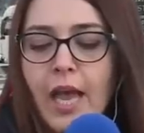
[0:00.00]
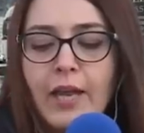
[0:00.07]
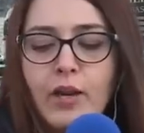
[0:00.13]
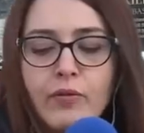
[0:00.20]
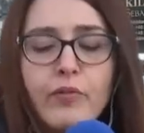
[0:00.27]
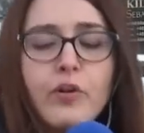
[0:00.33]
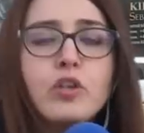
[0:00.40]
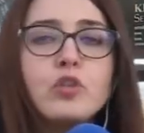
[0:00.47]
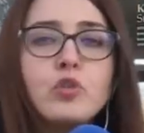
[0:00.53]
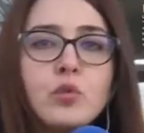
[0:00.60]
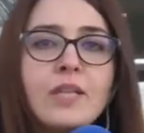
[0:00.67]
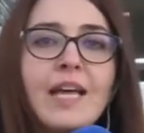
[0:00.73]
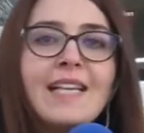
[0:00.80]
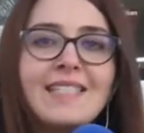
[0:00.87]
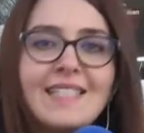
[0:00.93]
And of course,
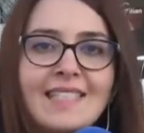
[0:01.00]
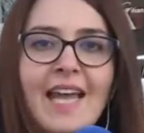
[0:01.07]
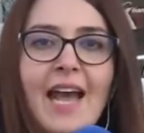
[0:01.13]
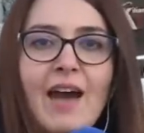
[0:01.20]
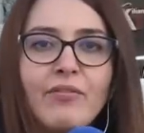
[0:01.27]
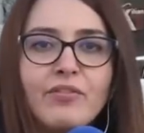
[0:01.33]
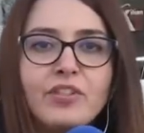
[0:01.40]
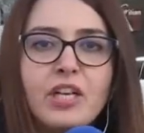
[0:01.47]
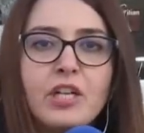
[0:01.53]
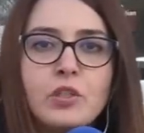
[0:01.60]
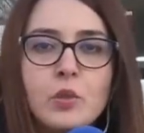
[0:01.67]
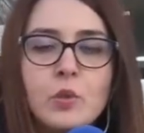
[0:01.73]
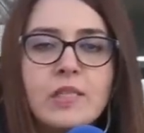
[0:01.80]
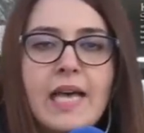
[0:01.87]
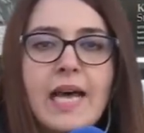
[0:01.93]
today is the day after,
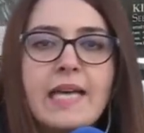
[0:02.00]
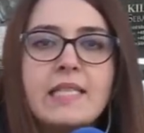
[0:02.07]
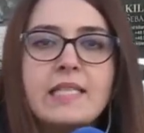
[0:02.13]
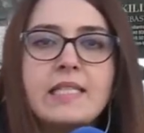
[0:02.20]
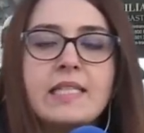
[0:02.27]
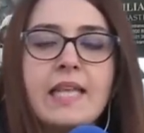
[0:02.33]
as you said,